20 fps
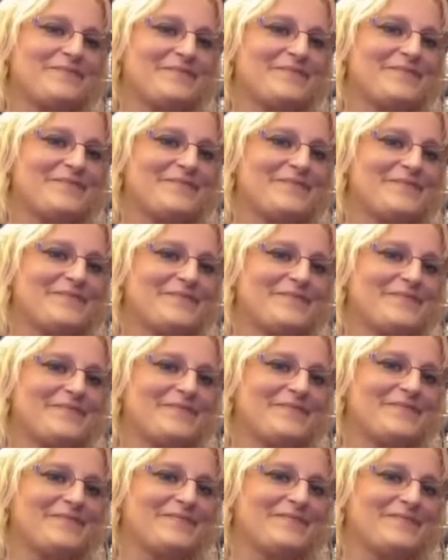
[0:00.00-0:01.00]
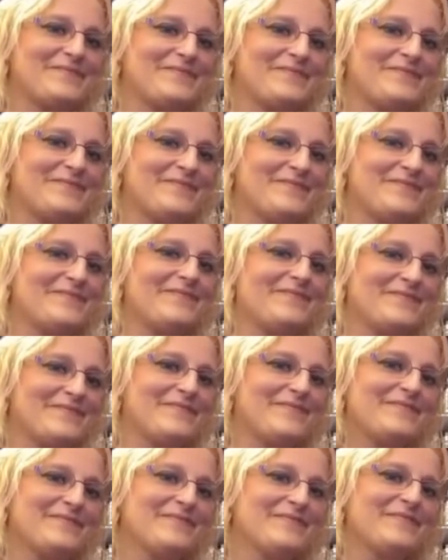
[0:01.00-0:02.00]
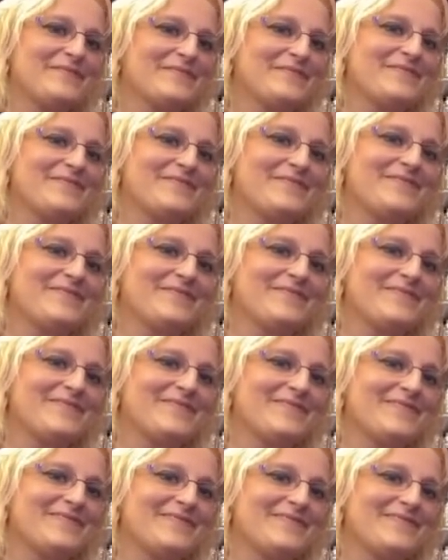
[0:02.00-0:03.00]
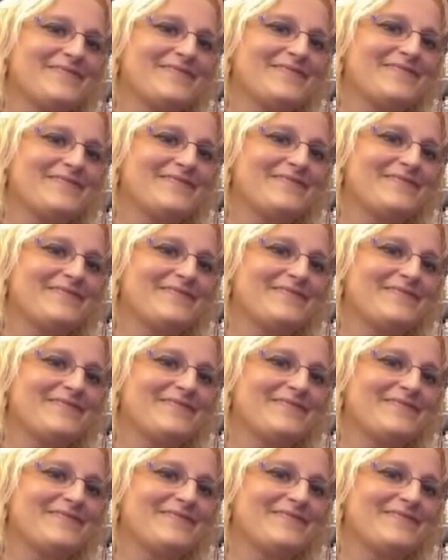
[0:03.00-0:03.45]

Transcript: The person shown says nothing.